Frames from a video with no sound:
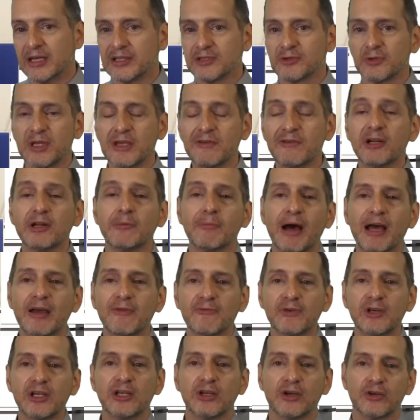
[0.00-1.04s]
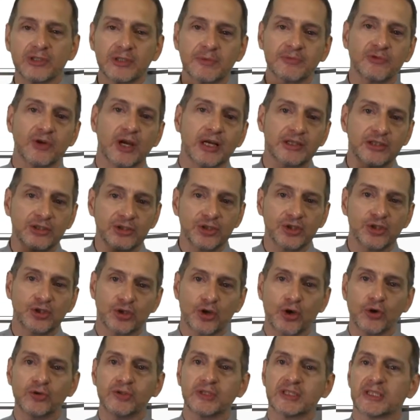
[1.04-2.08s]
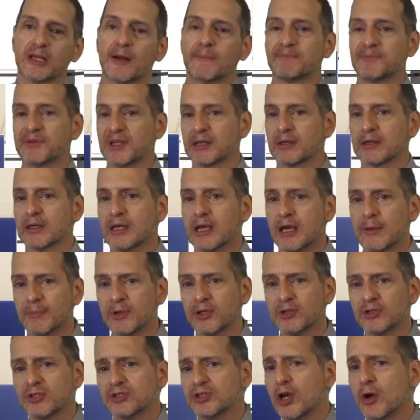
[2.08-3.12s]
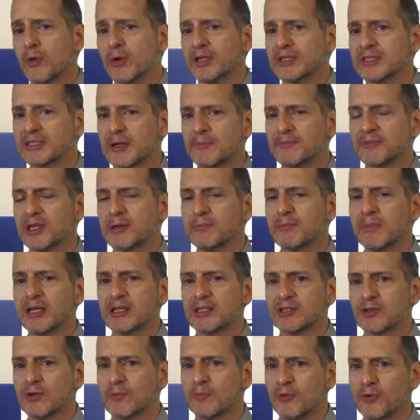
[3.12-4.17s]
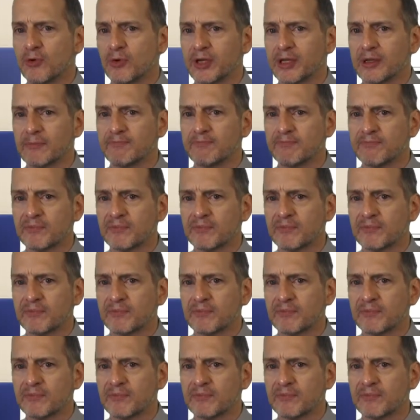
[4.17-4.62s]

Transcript: So even in my videos, I'm trying to show something, because showing something makes your point.